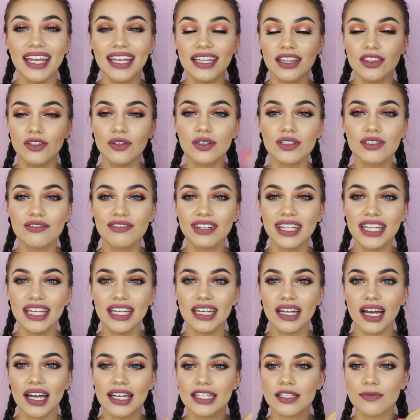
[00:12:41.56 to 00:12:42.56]
it looks
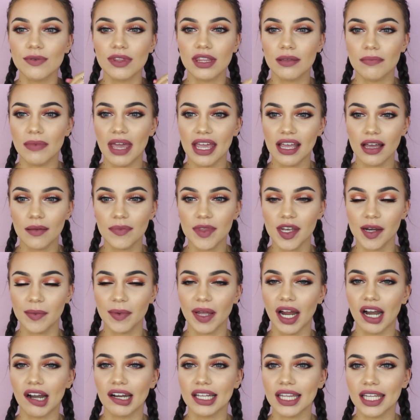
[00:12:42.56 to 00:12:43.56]
really nice with the makeup that
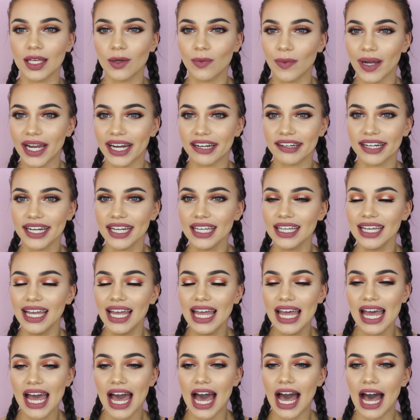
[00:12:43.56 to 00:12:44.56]
I'm currently wearing,
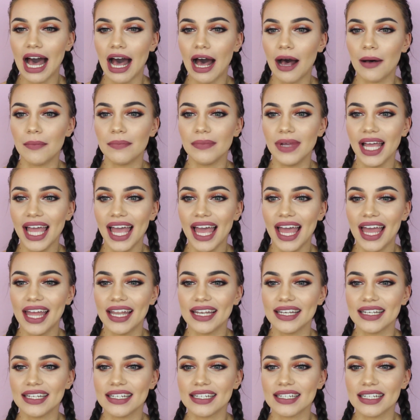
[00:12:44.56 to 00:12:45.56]

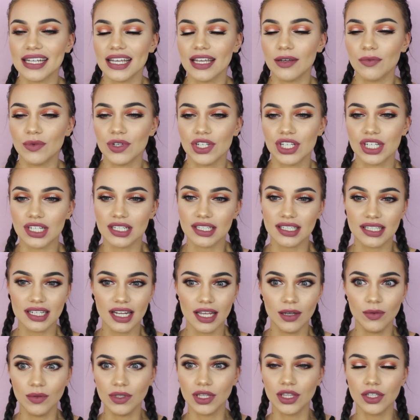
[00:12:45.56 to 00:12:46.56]
and it
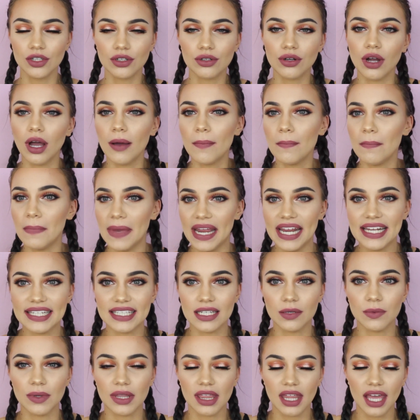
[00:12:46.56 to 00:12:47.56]
would look
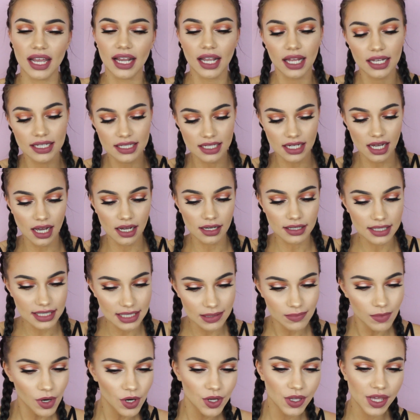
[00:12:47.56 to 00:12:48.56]
amazing with like a dark
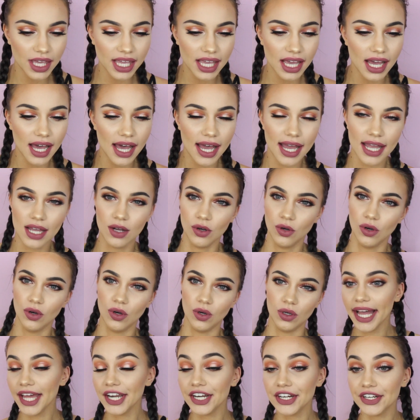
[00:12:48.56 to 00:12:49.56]
smoky eye,
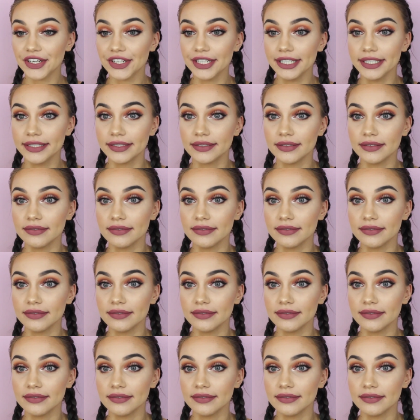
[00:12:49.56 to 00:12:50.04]
or I don't know,